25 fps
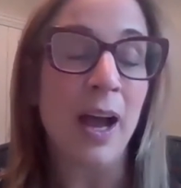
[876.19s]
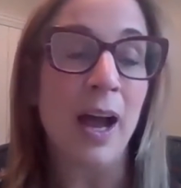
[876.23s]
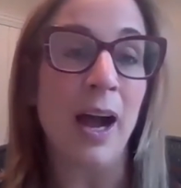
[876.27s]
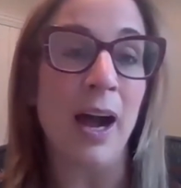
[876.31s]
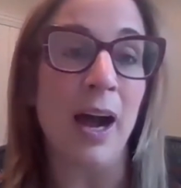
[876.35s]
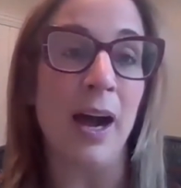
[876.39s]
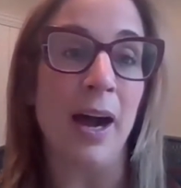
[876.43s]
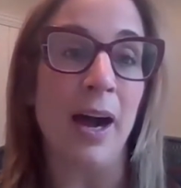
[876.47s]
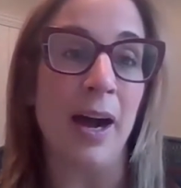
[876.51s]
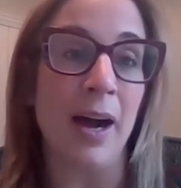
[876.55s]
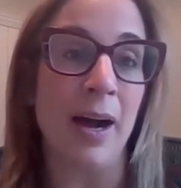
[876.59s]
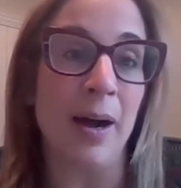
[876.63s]

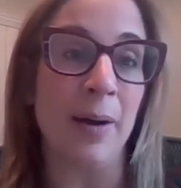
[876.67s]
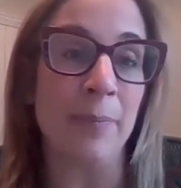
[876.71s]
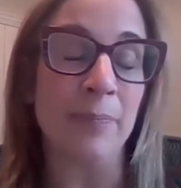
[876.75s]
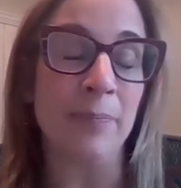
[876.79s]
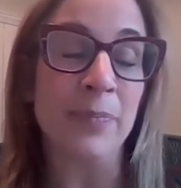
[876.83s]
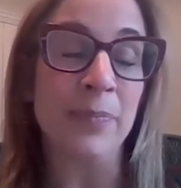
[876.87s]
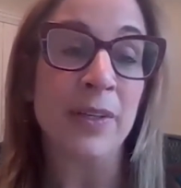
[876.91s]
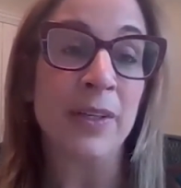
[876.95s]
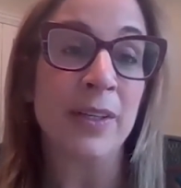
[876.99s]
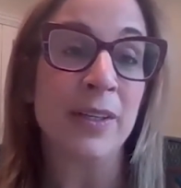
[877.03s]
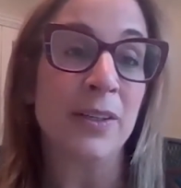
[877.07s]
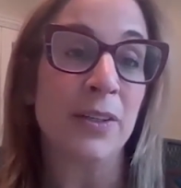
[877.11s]

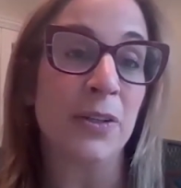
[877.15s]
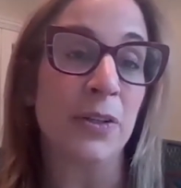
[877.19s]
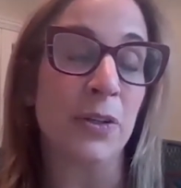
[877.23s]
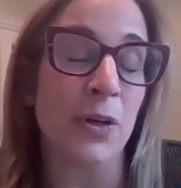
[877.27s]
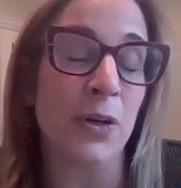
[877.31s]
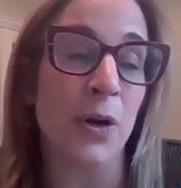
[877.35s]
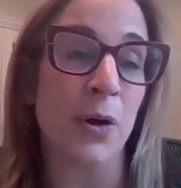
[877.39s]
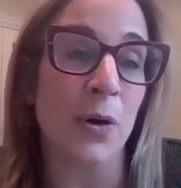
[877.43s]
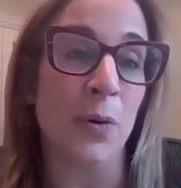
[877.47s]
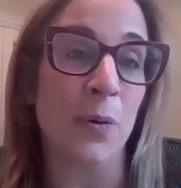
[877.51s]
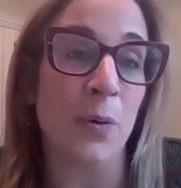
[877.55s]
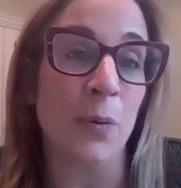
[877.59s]
Um, you
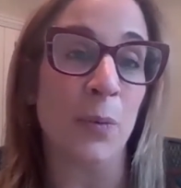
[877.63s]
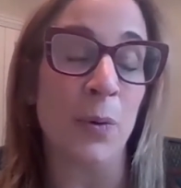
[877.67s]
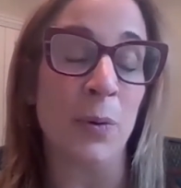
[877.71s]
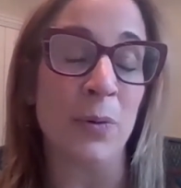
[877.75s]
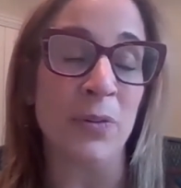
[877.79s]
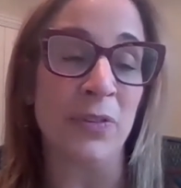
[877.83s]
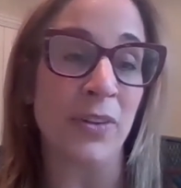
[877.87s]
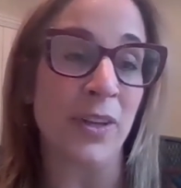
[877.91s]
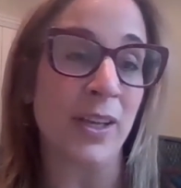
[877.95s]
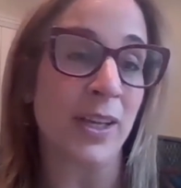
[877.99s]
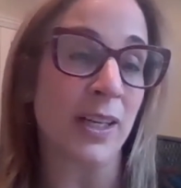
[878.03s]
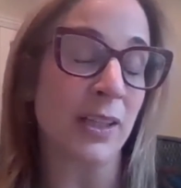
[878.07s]
know,
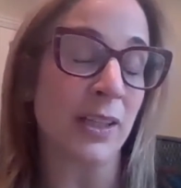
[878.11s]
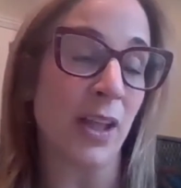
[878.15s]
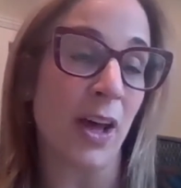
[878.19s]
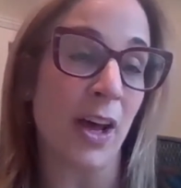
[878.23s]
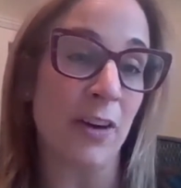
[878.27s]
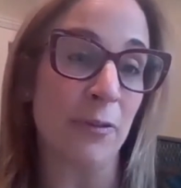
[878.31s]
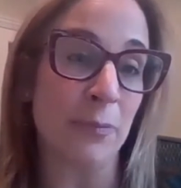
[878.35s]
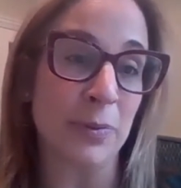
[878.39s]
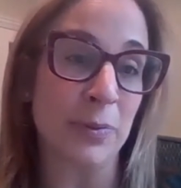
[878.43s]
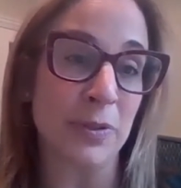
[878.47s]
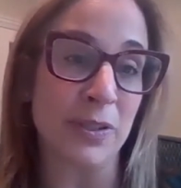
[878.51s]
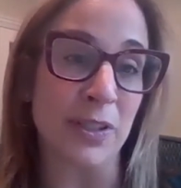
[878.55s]
we're seeing a
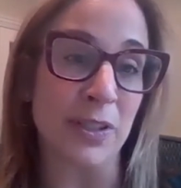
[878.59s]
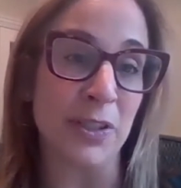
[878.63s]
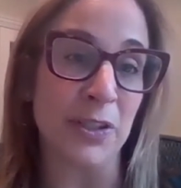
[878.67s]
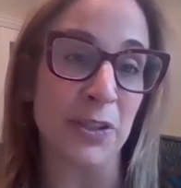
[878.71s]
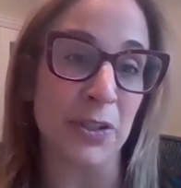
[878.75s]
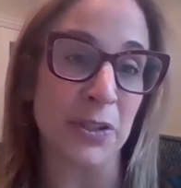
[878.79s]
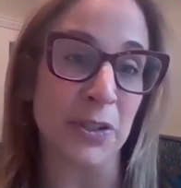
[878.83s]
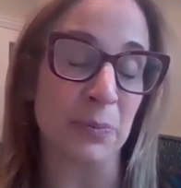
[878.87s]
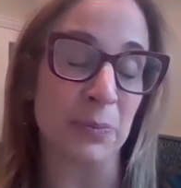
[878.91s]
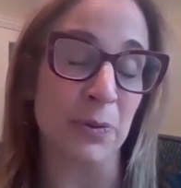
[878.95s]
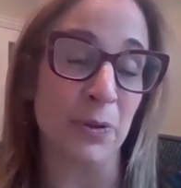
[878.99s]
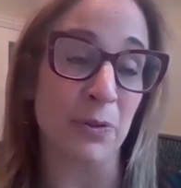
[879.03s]
lot of
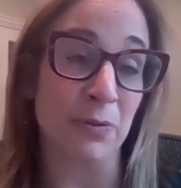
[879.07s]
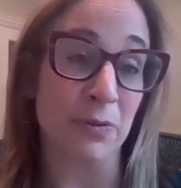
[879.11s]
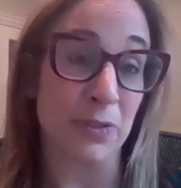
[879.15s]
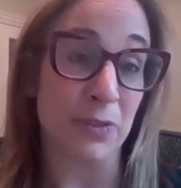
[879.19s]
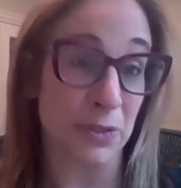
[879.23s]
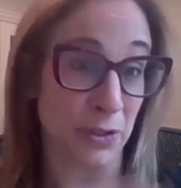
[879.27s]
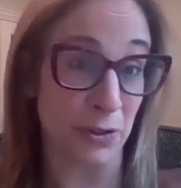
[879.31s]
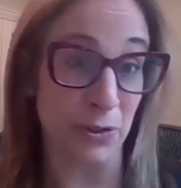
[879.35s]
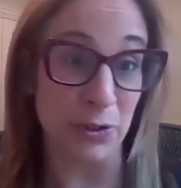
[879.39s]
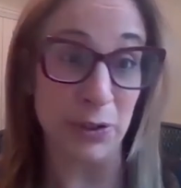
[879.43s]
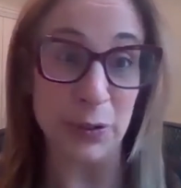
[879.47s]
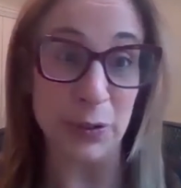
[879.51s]
procedures move
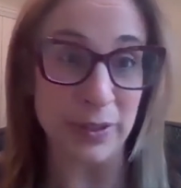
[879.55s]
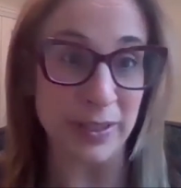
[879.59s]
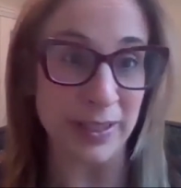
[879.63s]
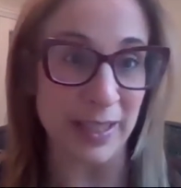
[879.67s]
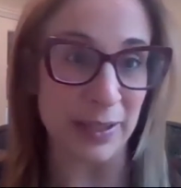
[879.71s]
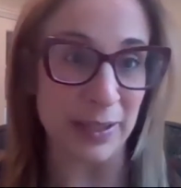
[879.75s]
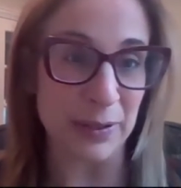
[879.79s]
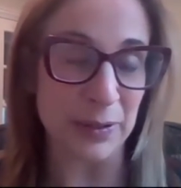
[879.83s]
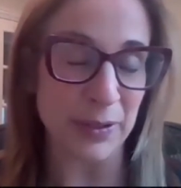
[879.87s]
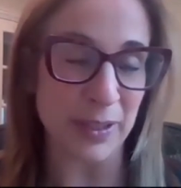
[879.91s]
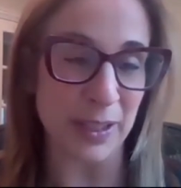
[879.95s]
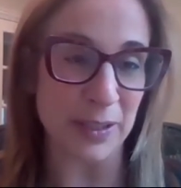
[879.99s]
to surgery
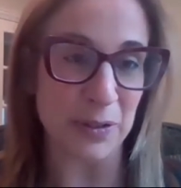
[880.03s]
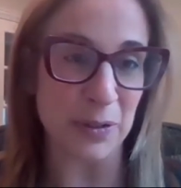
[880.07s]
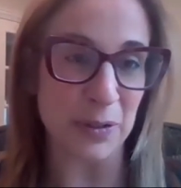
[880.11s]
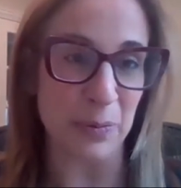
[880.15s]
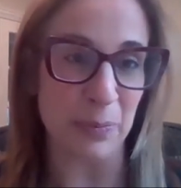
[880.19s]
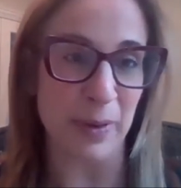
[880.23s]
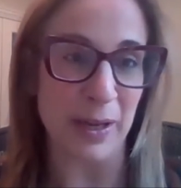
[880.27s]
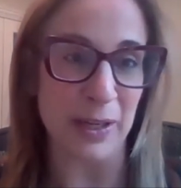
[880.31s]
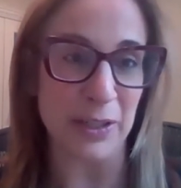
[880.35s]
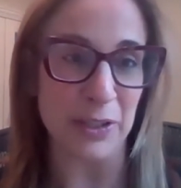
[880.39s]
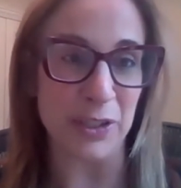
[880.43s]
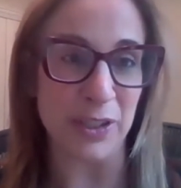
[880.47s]
centers, as
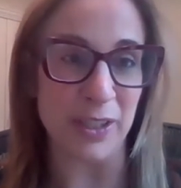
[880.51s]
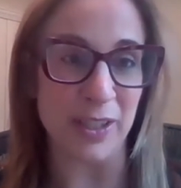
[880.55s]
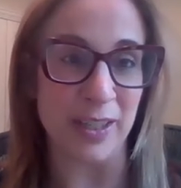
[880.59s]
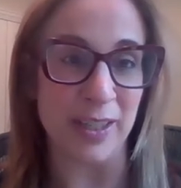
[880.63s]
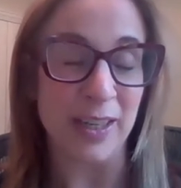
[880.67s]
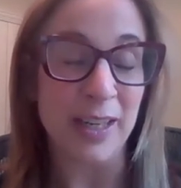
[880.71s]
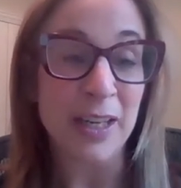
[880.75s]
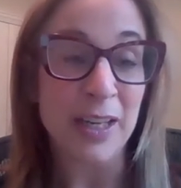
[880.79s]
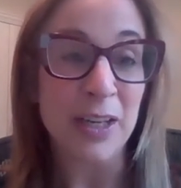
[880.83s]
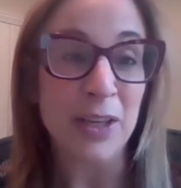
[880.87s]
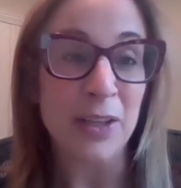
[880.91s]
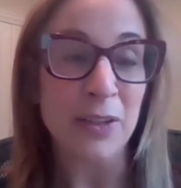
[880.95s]
you mentioned.
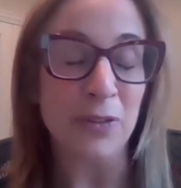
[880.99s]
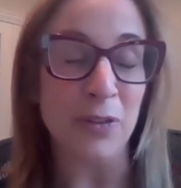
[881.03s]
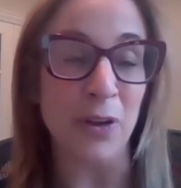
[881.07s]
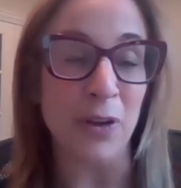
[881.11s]
Yes.